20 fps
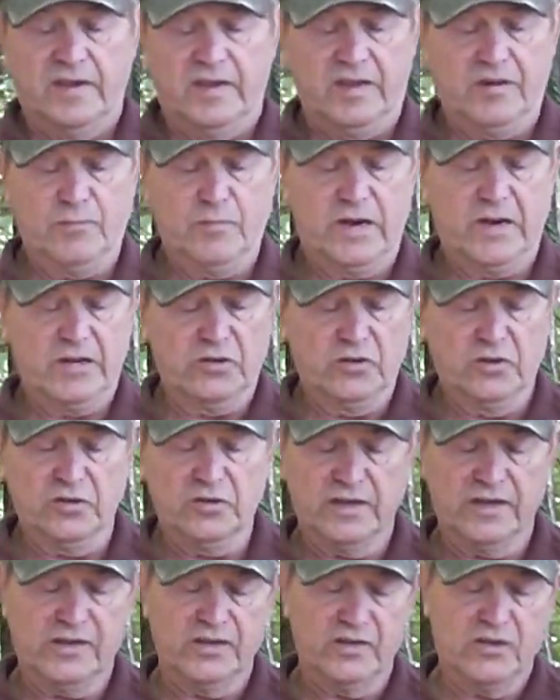It might look
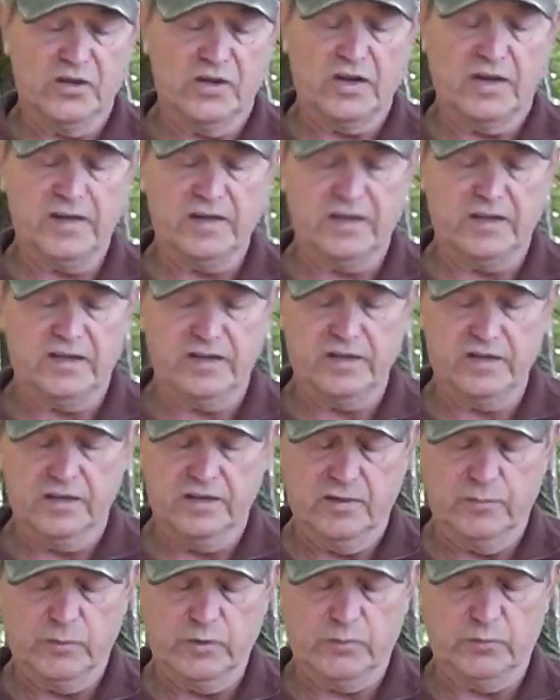like a good idea,
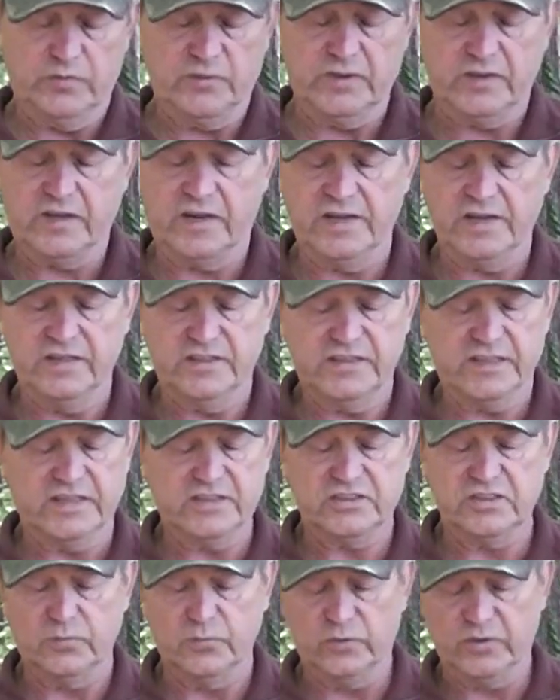but with the kind of
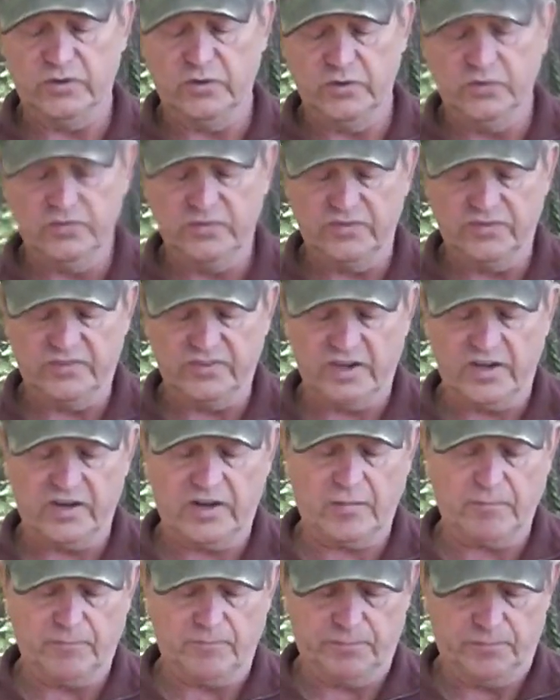tension we use to set
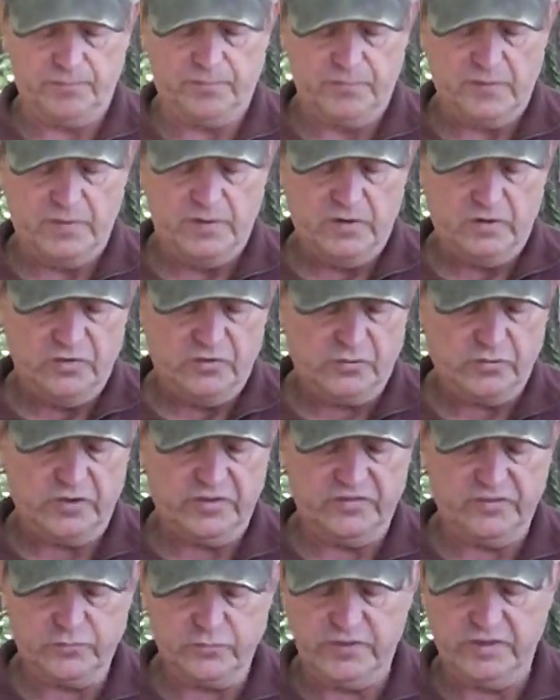up
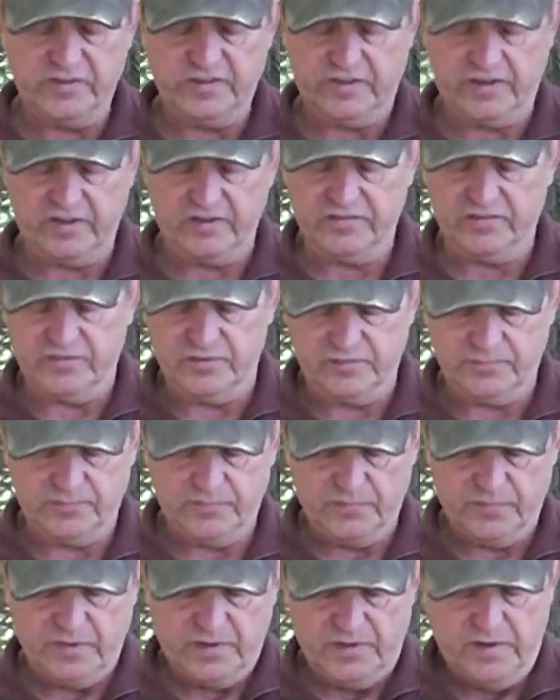Treez tree tents,
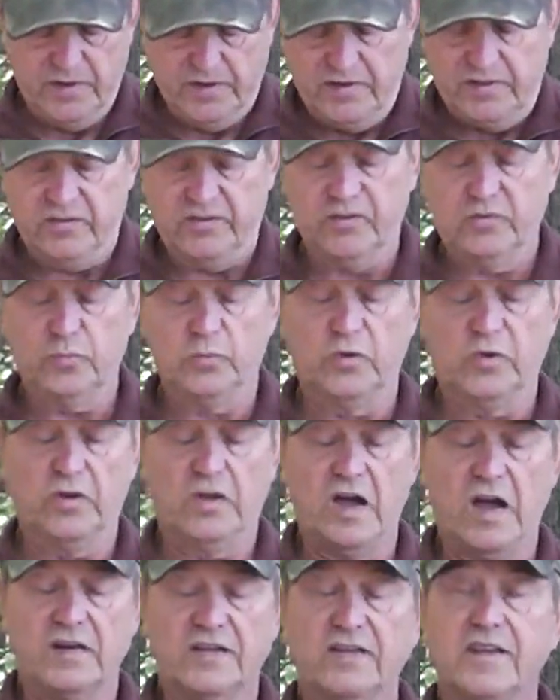this will
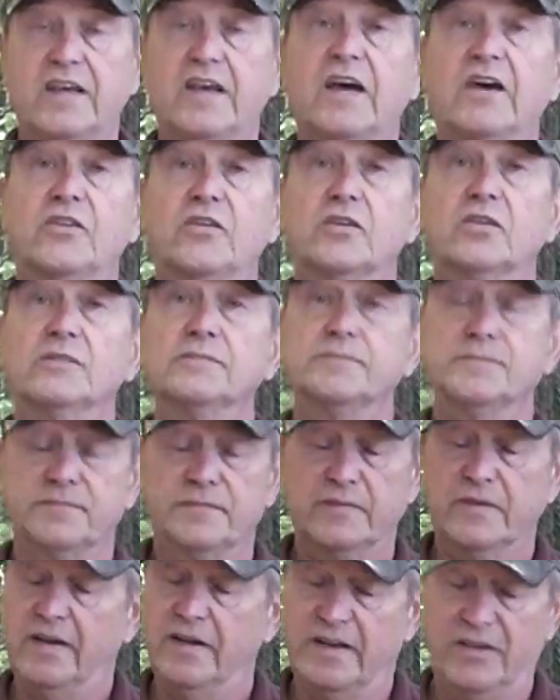lock together
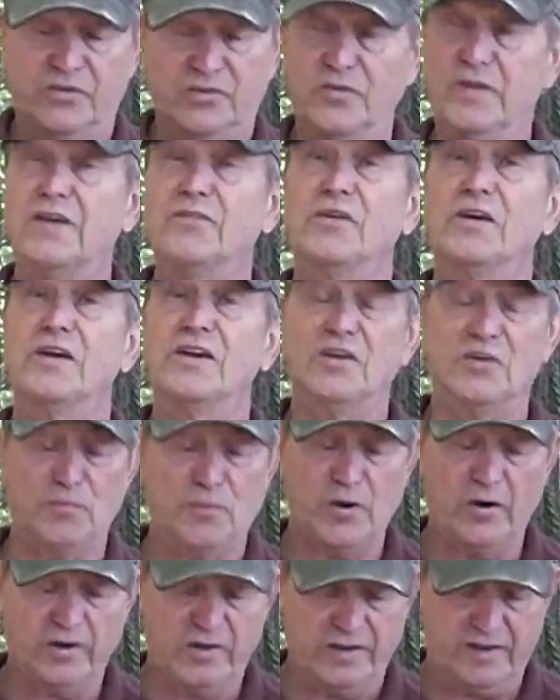and you'll never get it
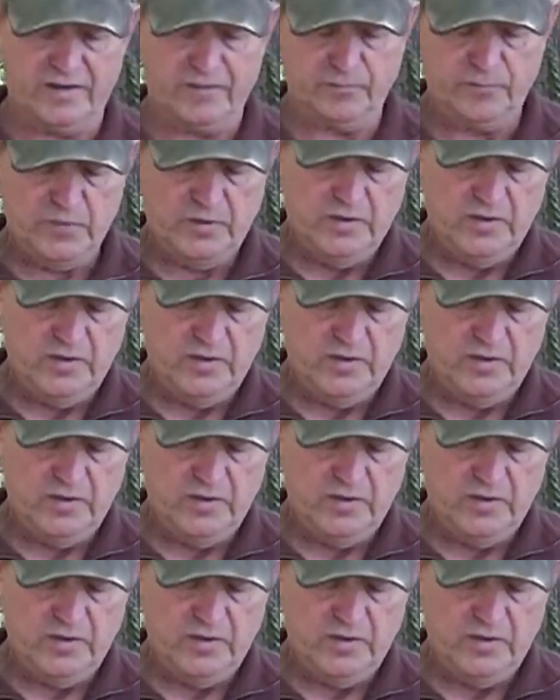apart again.